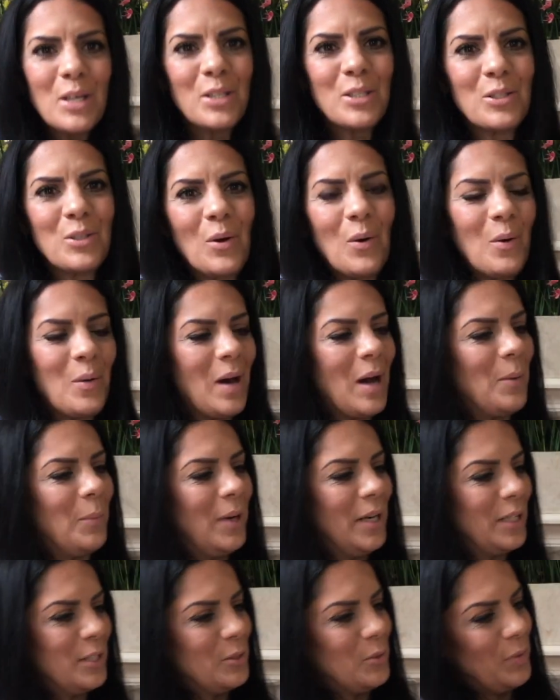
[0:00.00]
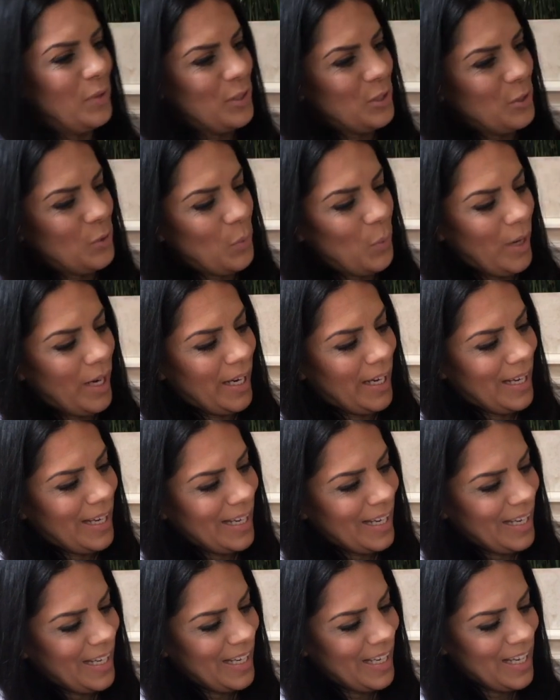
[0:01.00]
So I want to do this
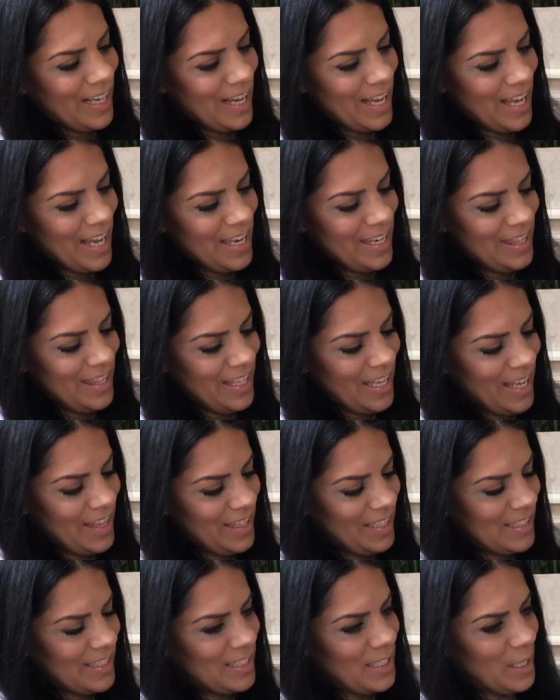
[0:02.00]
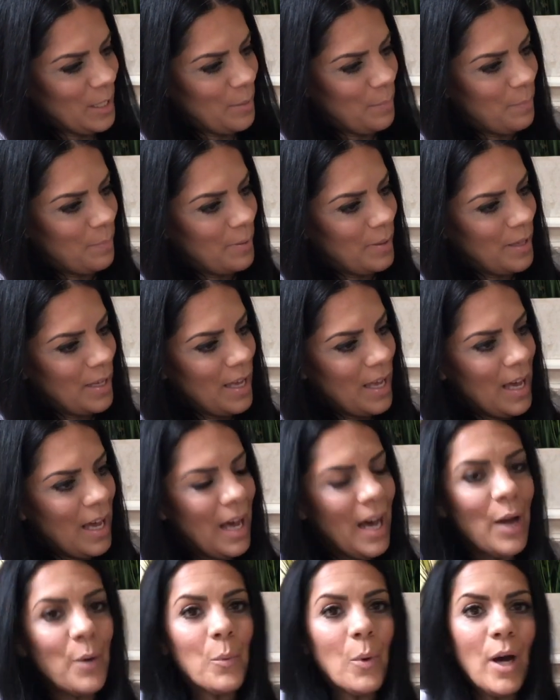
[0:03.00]
quick. The other tip
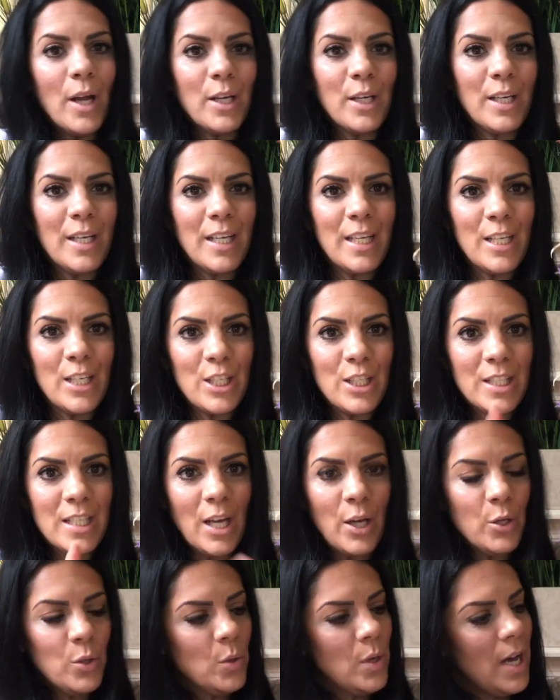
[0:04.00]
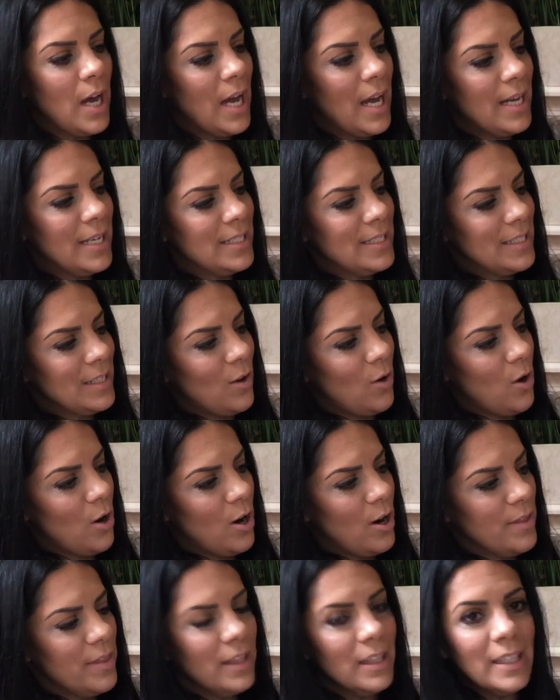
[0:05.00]
I wanted to tell you guys
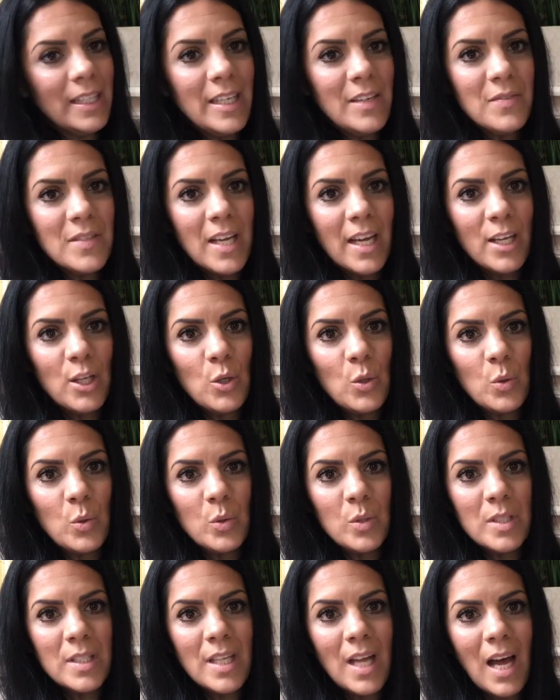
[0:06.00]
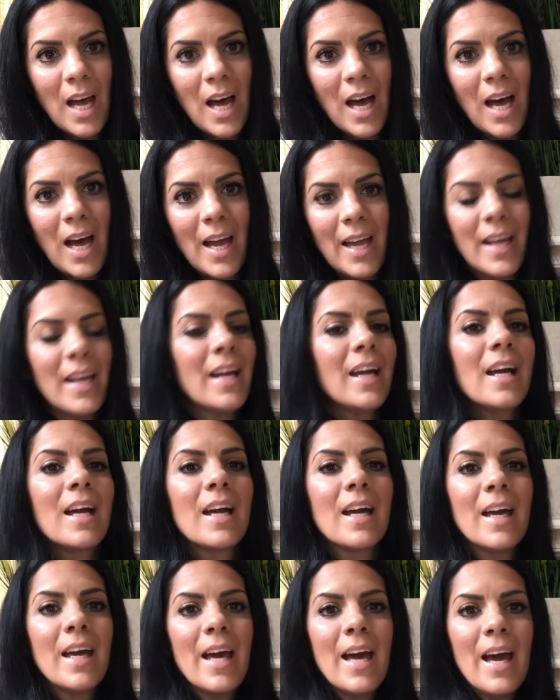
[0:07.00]
are the leaves I used. I
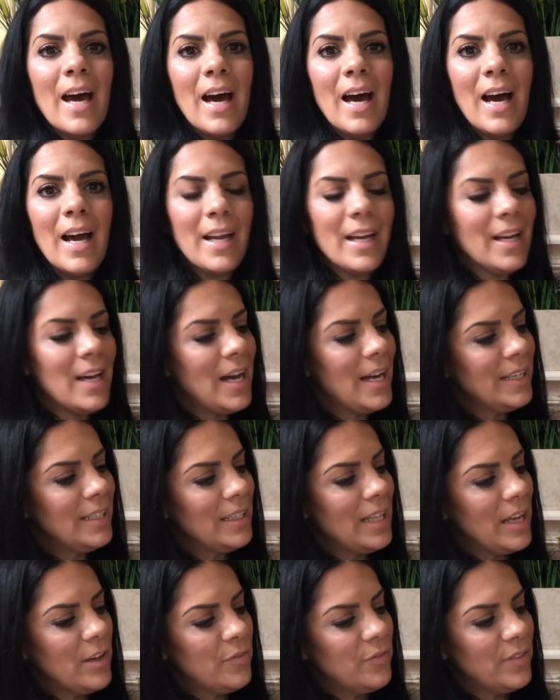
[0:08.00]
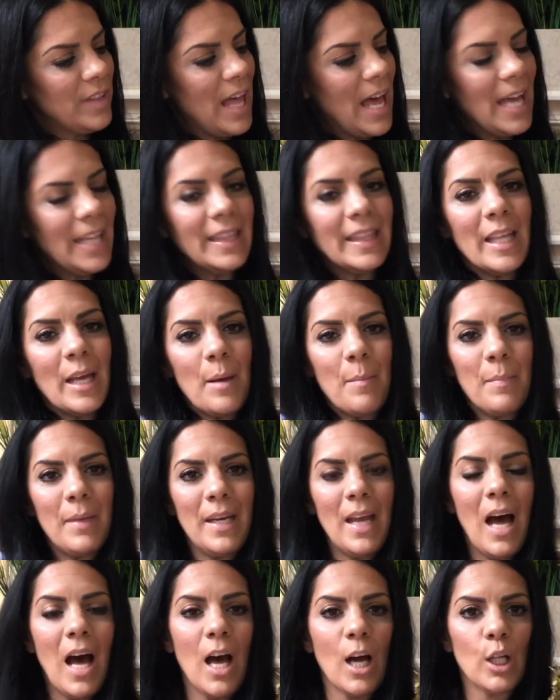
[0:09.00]
kind of like flattened them
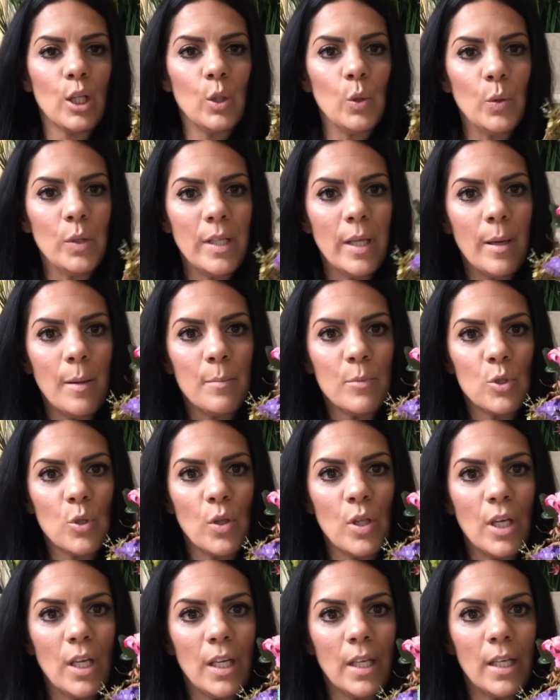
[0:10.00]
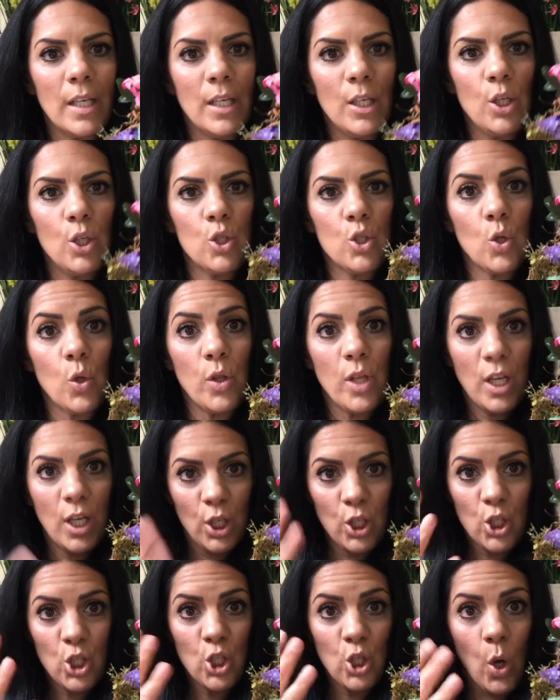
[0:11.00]
and hot glued them so they
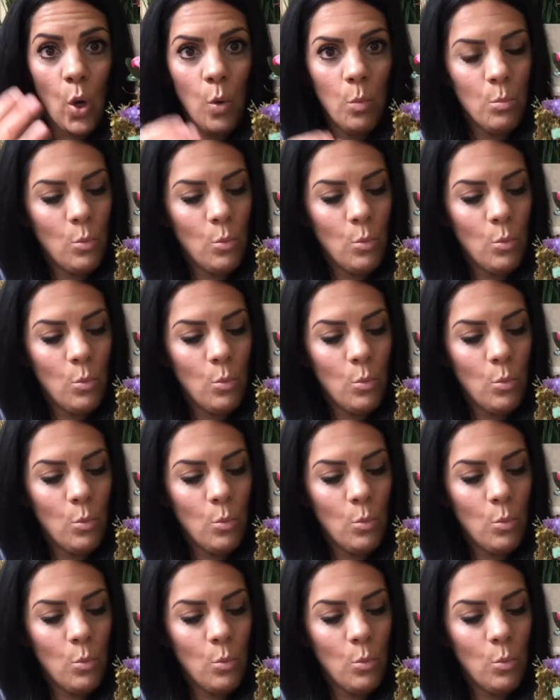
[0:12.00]
can show